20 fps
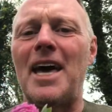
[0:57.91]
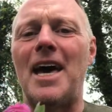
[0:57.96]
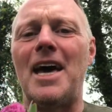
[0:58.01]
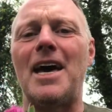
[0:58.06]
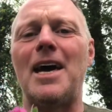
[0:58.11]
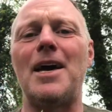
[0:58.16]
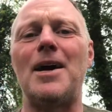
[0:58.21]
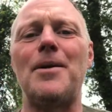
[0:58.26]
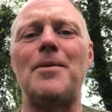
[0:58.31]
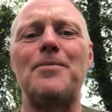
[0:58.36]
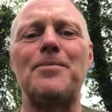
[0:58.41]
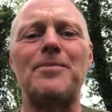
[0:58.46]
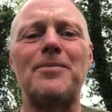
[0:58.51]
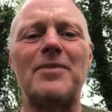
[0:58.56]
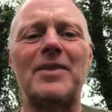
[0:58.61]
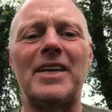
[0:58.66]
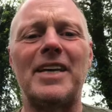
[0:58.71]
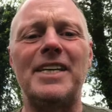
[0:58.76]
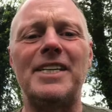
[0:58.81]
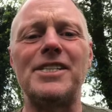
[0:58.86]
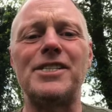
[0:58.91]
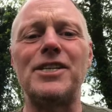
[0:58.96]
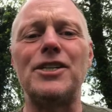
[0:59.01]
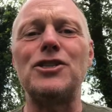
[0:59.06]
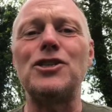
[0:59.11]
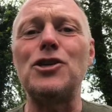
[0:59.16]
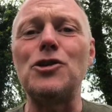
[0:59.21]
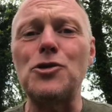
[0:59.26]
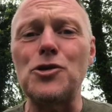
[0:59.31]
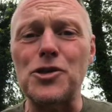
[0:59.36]
It is a
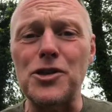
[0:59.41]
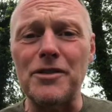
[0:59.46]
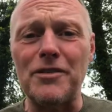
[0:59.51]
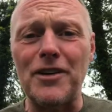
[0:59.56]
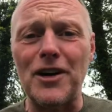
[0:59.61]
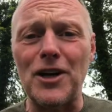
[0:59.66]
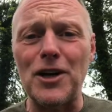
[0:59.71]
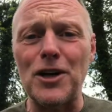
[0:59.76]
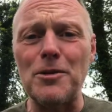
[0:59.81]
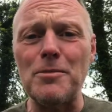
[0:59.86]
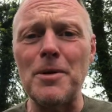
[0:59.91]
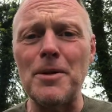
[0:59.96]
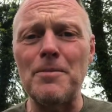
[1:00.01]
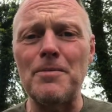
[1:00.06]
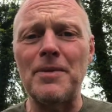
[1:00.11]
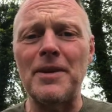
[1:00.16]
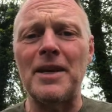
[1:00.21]
nutritive herb.